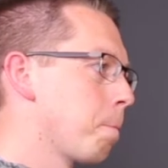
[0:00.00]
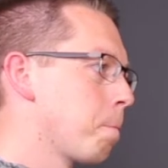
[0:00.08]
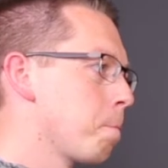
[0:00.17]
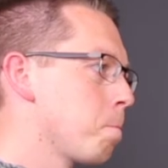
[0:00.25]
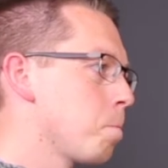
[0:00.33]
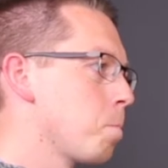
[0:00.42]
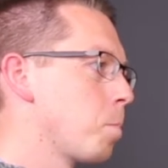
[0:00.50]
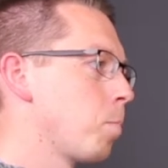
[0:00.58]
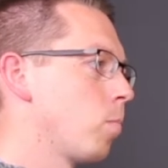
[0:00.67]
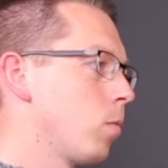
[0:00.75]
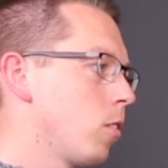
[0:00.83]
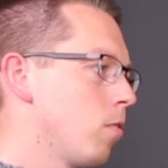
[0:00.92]

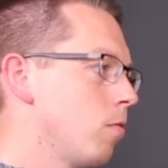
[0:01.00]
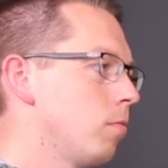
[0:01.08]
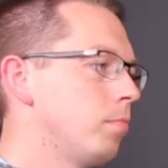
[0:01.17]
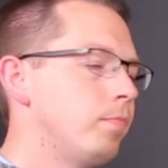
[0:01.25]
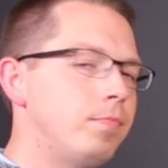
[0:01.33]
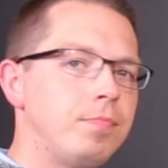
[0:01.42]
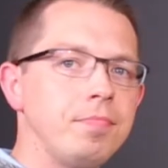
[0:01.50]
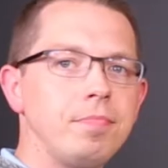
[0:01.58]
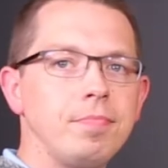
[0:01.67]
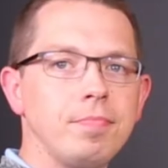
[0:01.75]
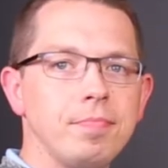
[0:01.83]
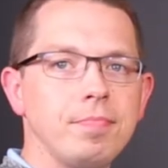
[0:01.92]

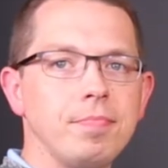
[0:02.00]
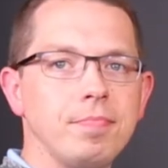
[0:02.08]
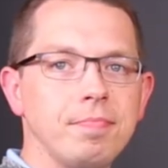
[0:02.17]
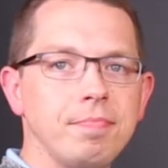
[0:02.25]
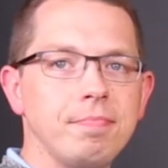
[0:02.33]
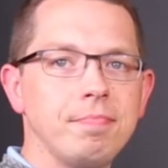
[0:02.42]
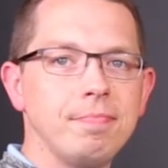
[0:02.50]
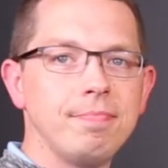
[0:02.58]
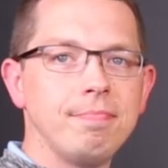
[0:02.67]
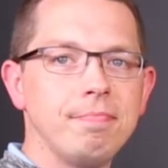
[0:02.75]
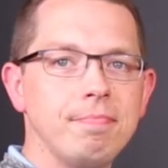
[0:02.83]
The person shown says nothing.